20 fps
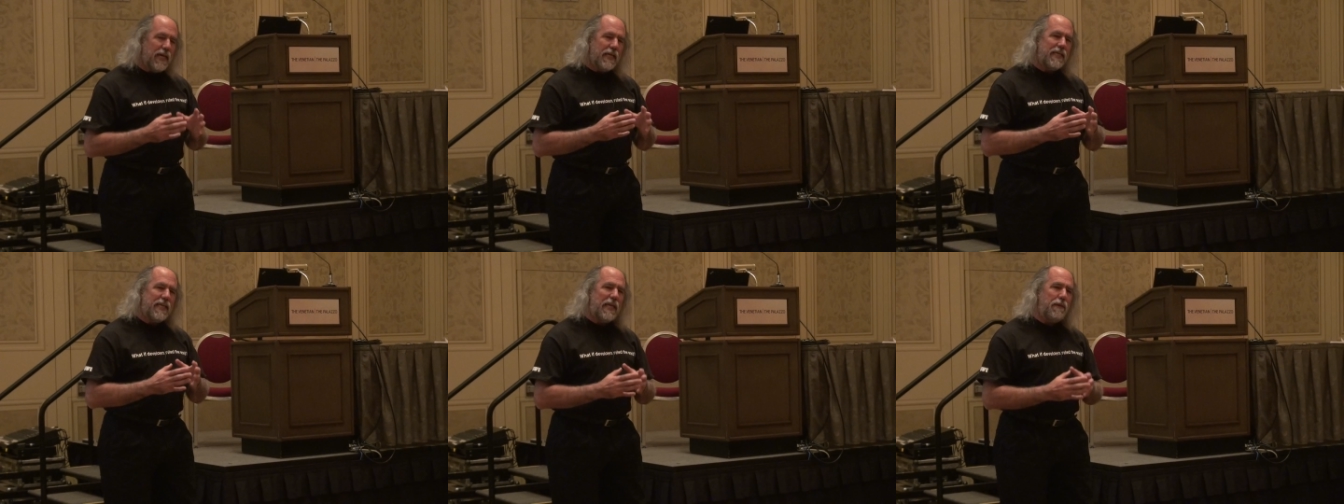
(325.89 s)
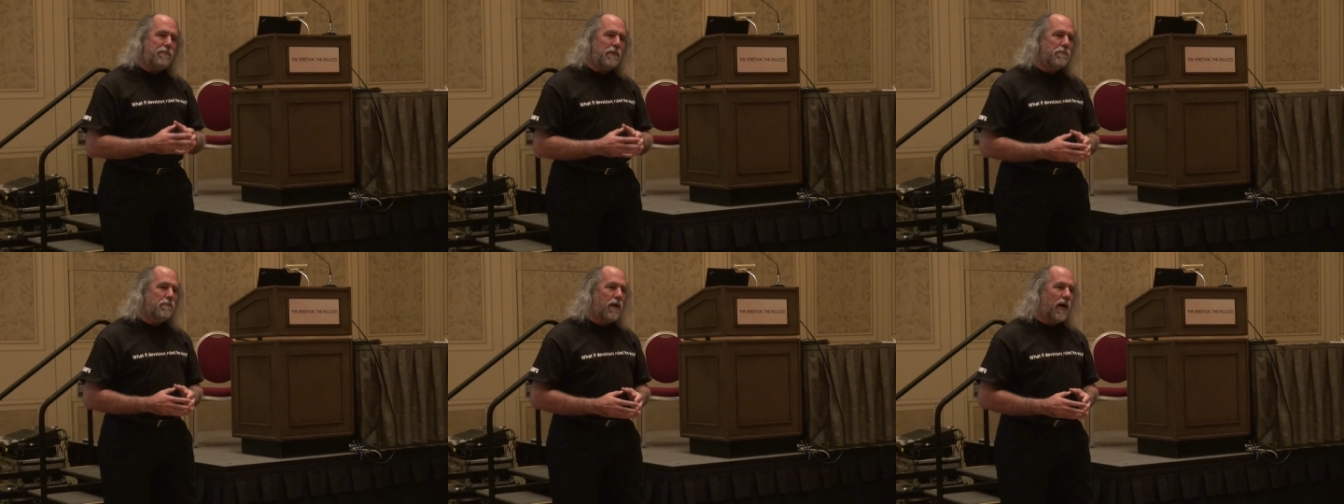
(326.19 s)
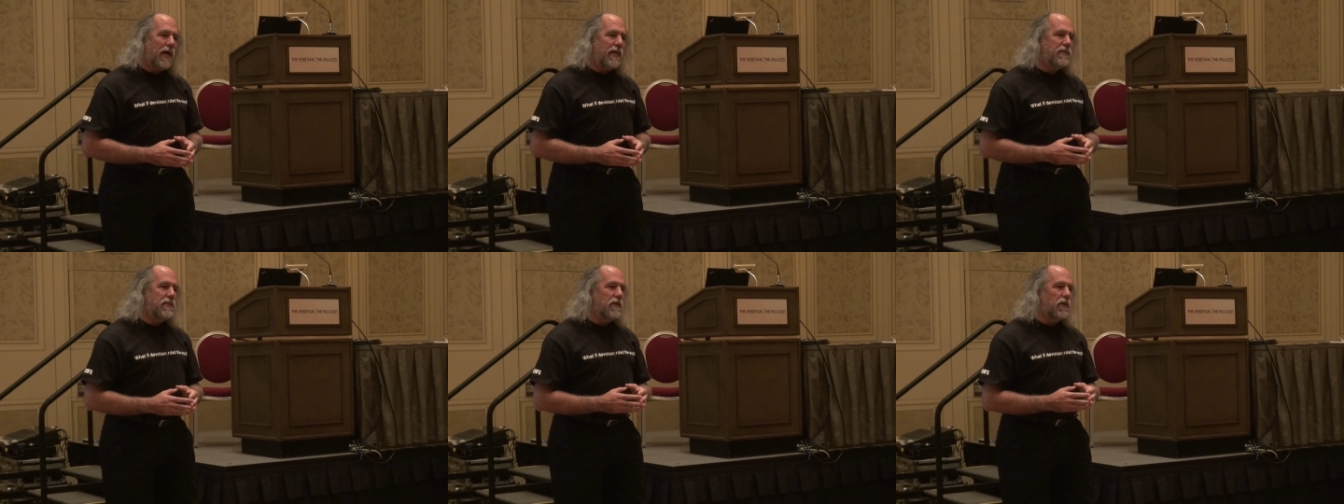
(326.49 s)
Keep in
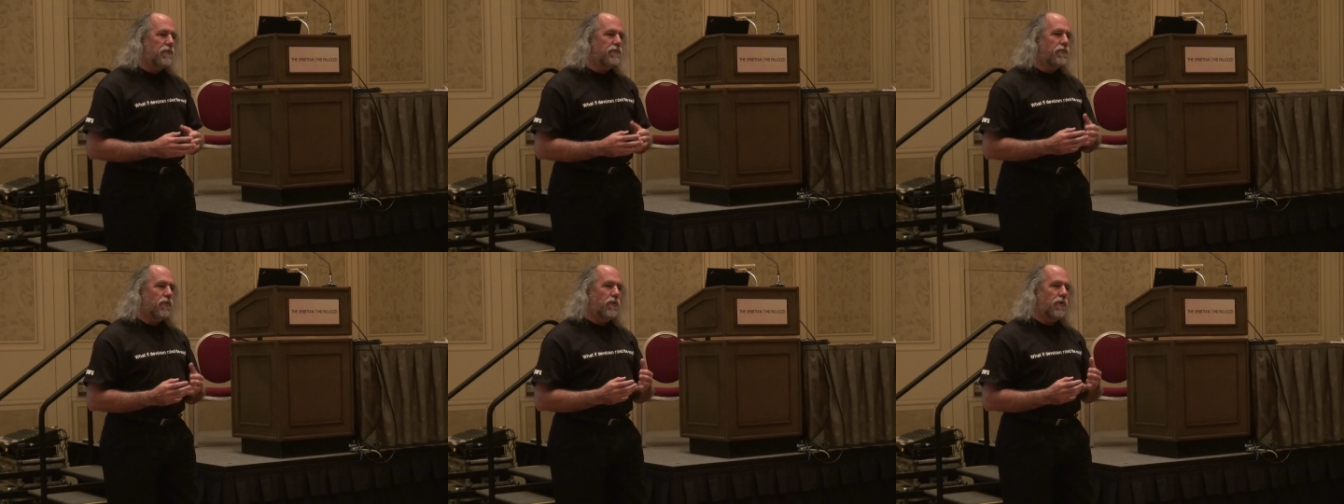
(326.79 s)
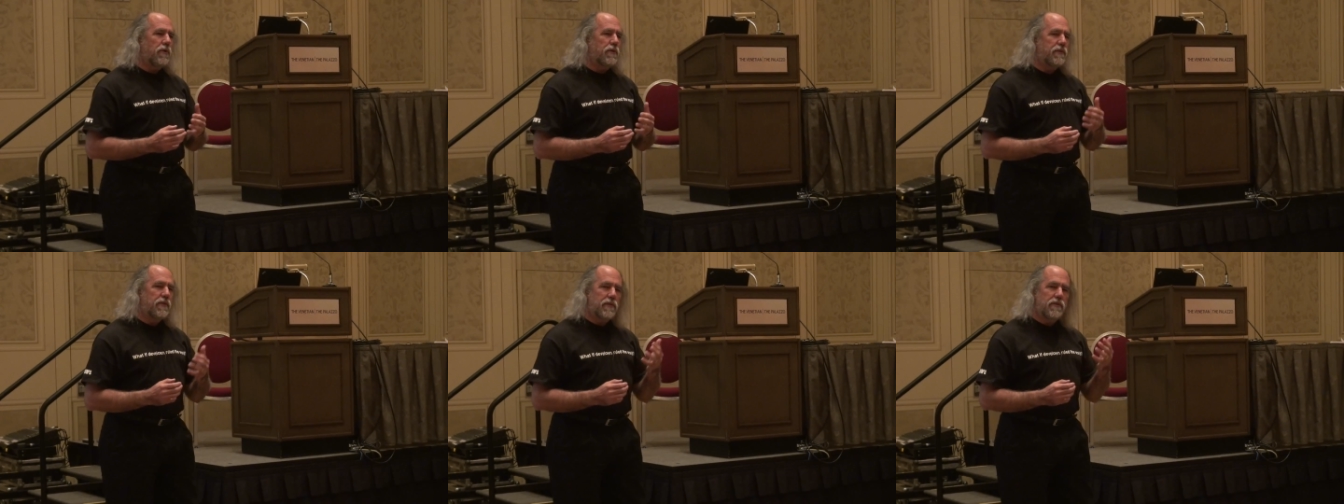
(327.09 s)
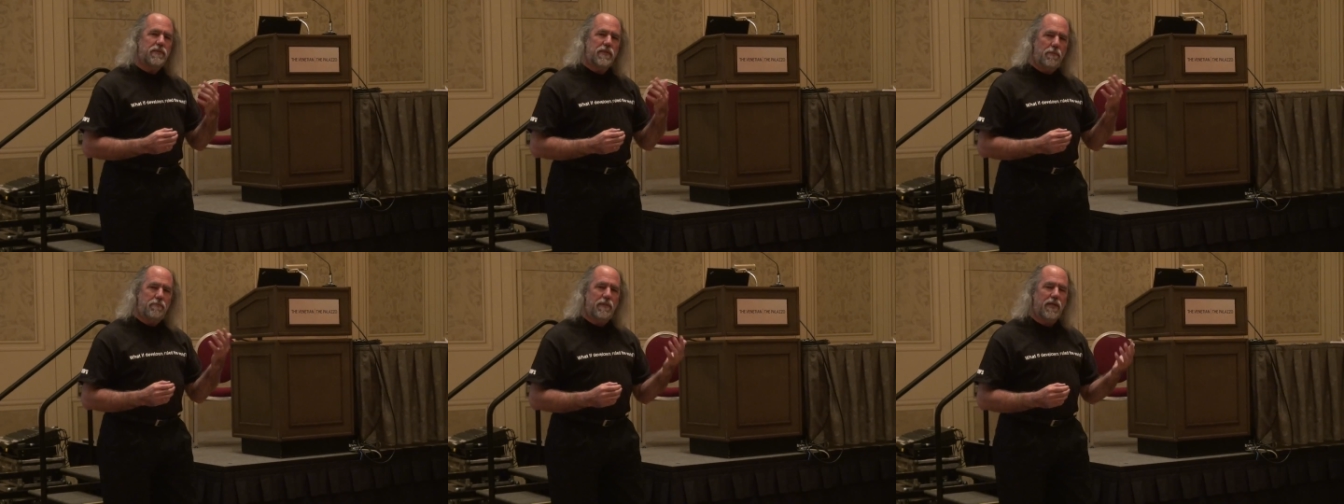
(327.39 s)
mind, therefore, that
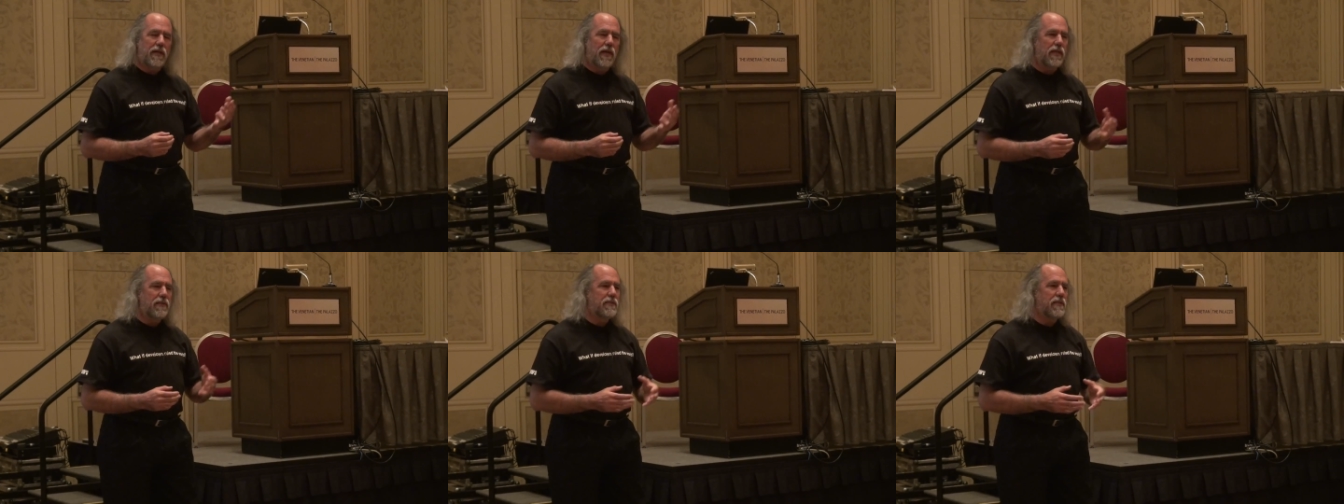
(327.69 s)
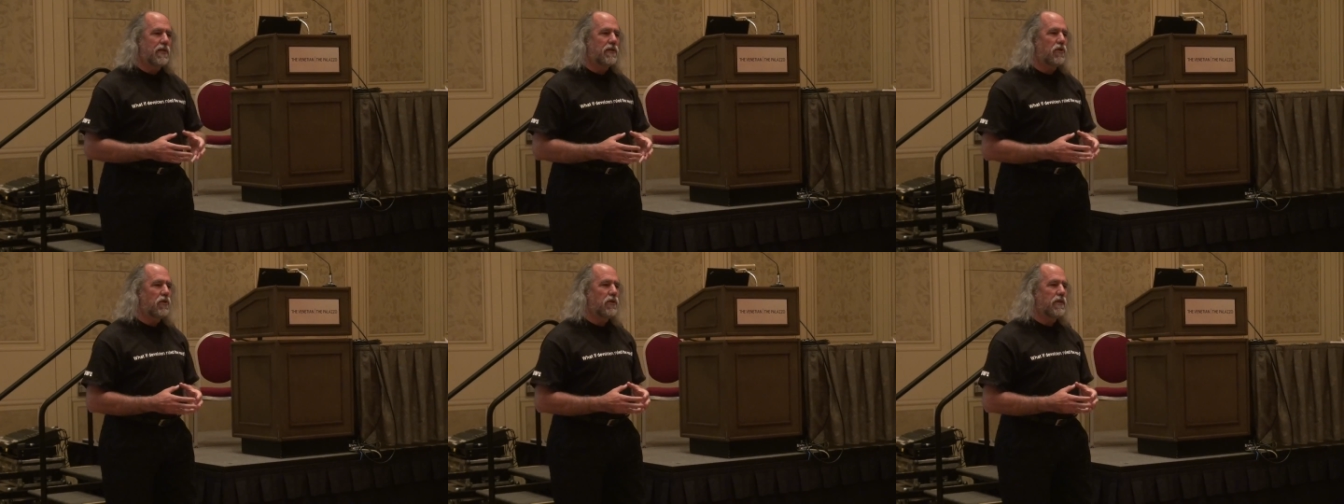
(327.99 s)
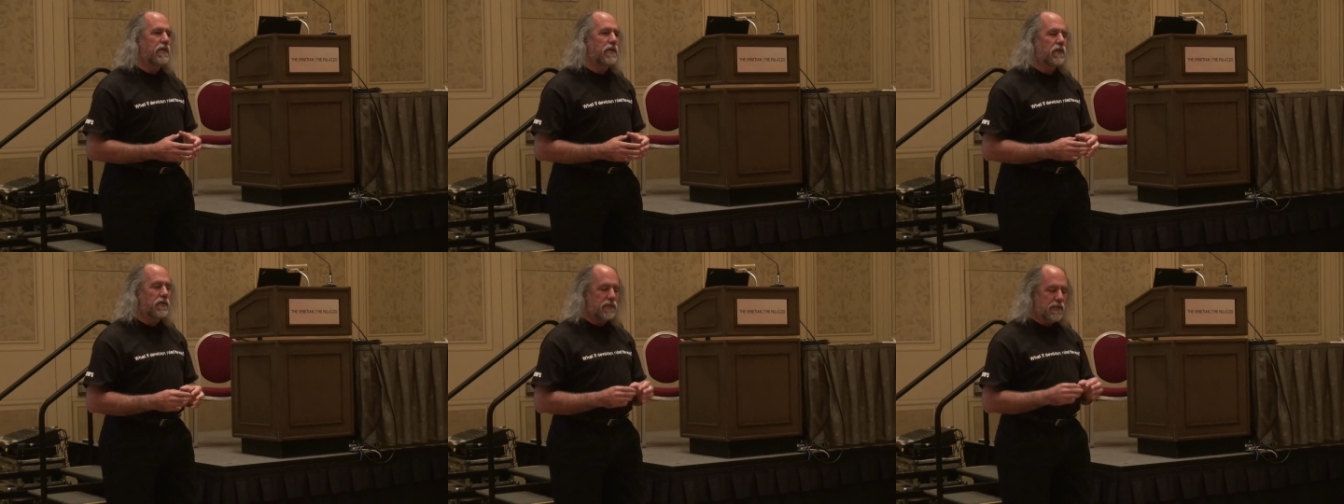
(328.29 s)
something I said
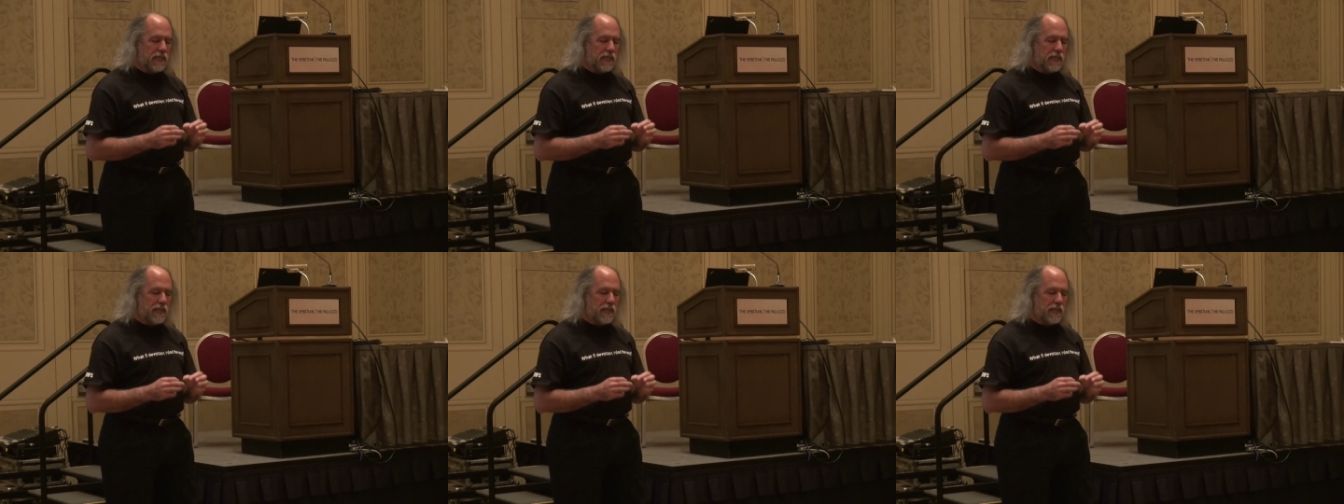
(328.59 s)
earlier,